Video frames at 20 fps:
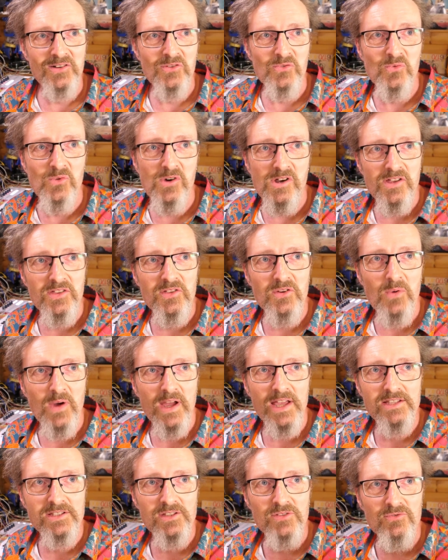one of the
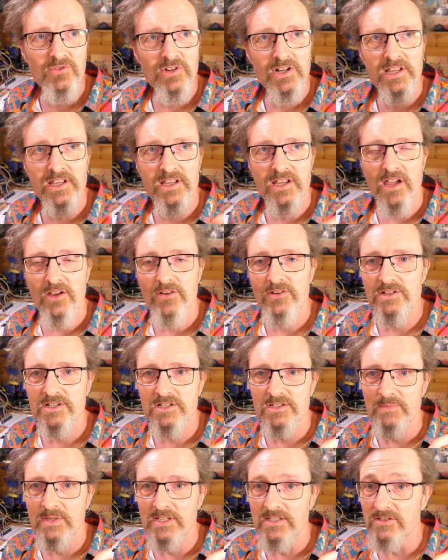ways that really
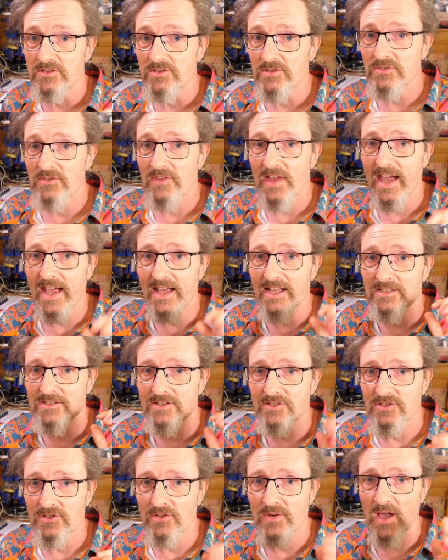encourages me to do that is
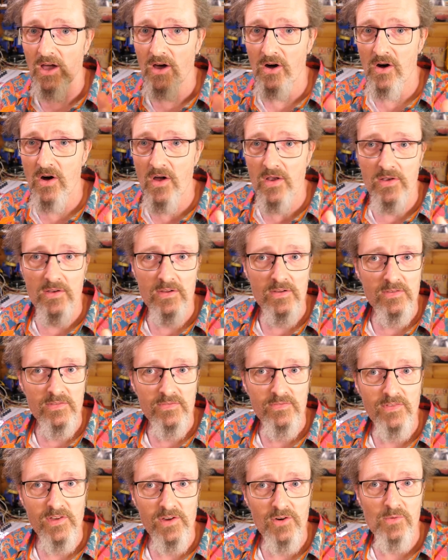to do it on
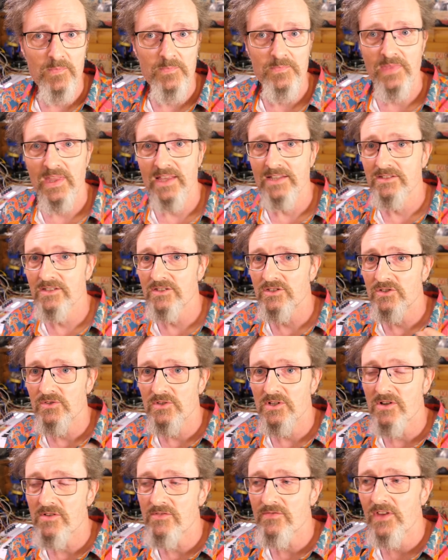film. It's to do
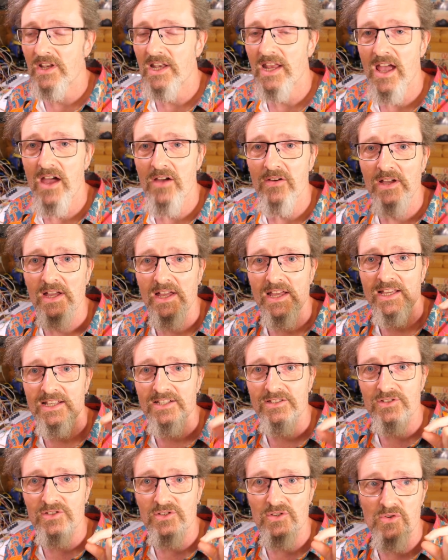it on video.
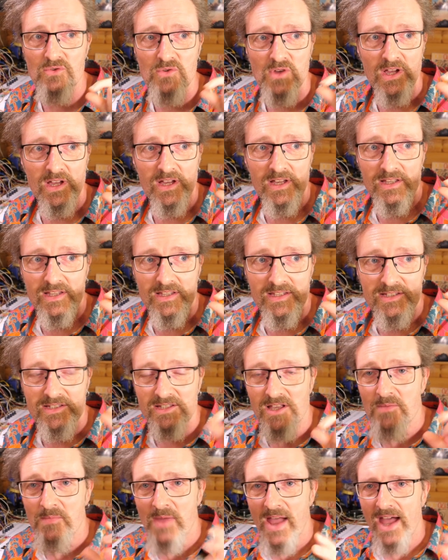It's to
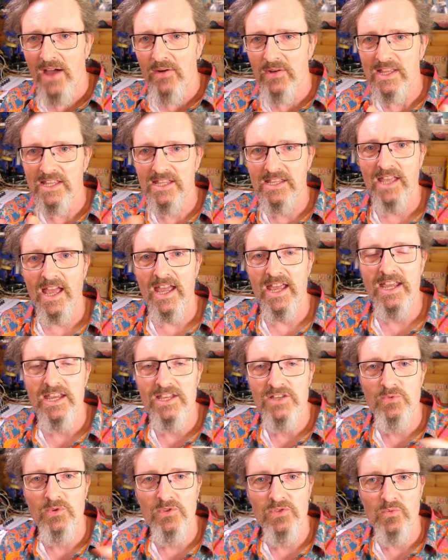somehow
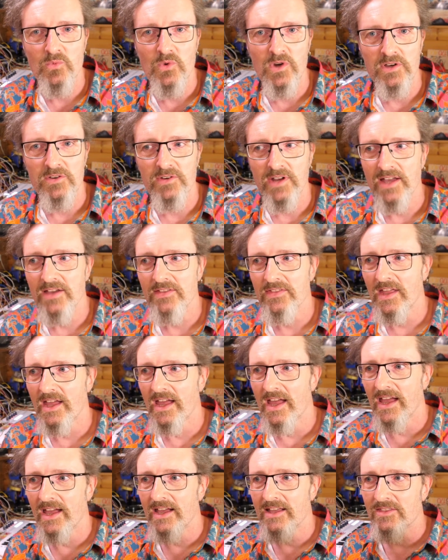engage with the world out
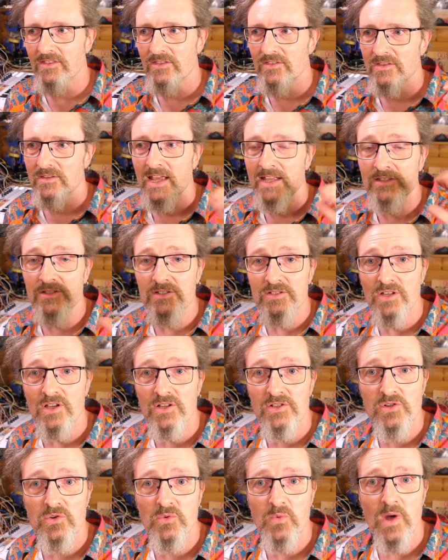there in
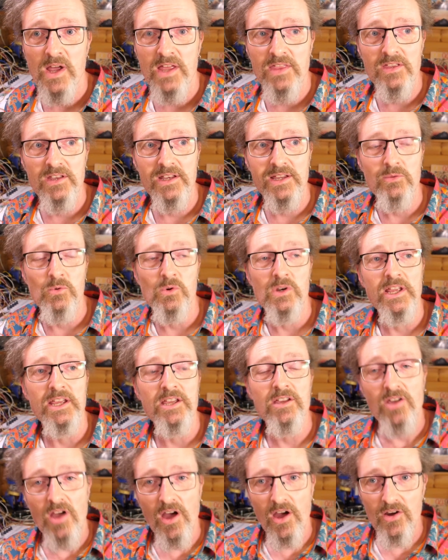such a way that it will
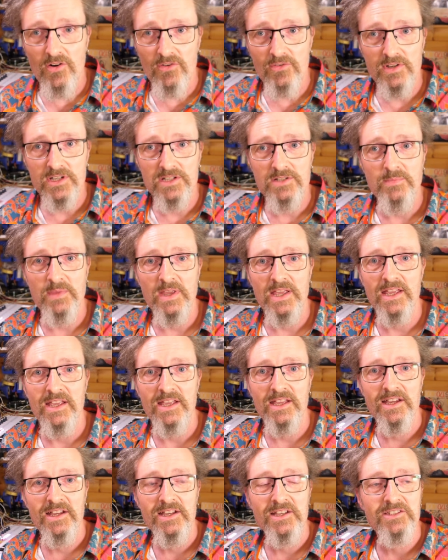encourage
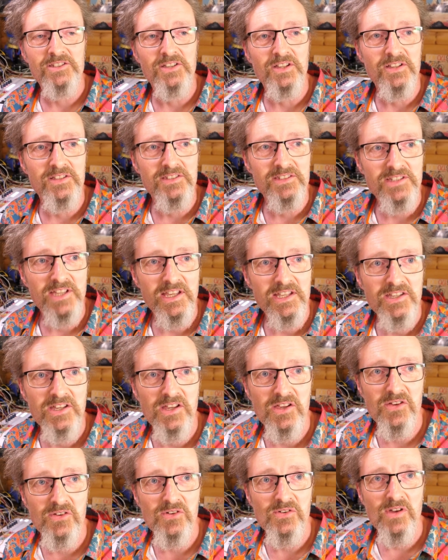me to
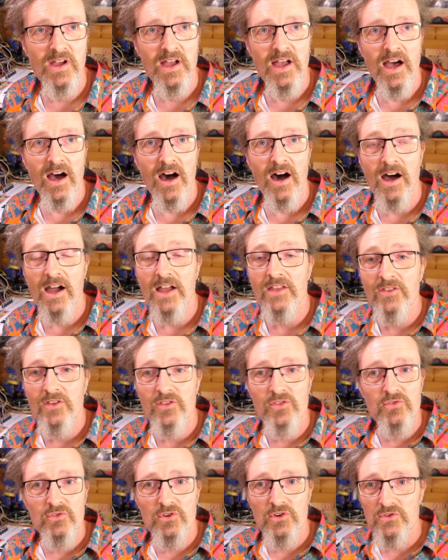continue, either
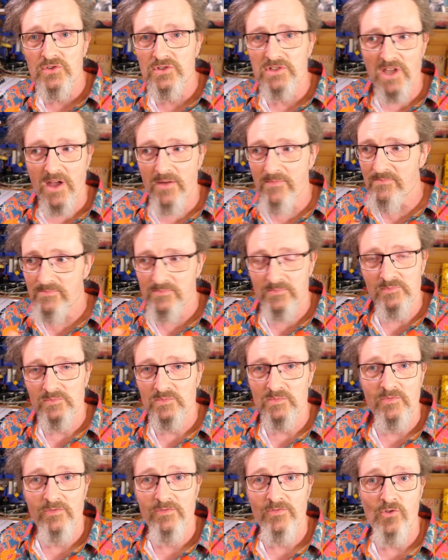through
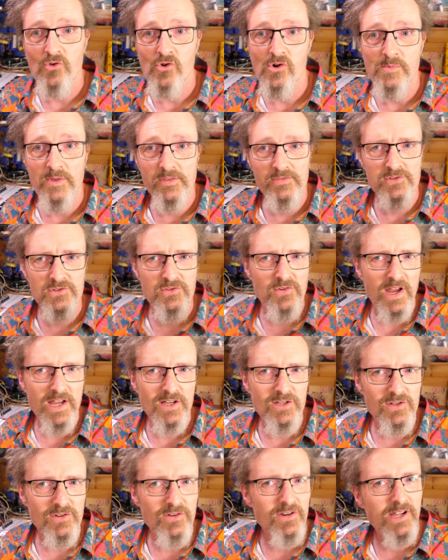some form of
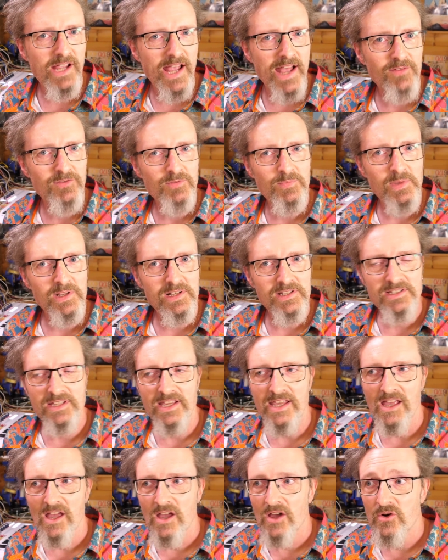stranger
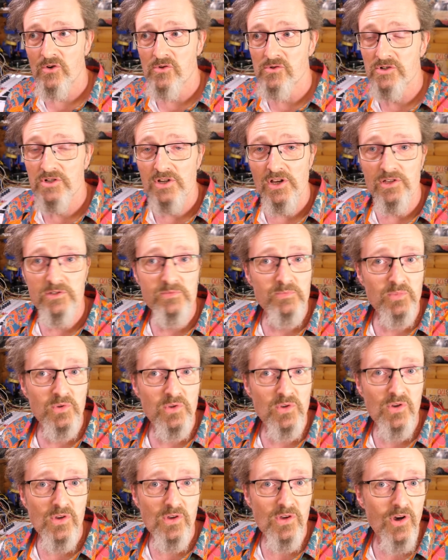accountability or just
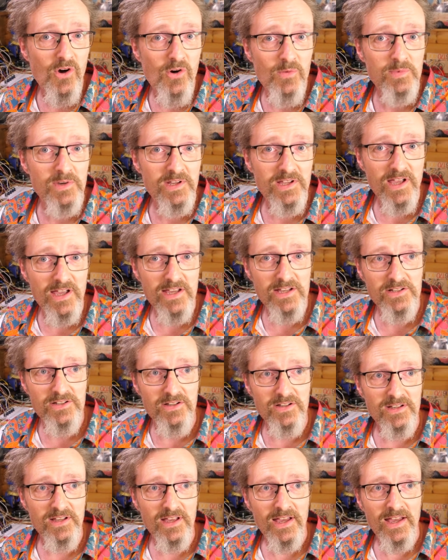pure obligation.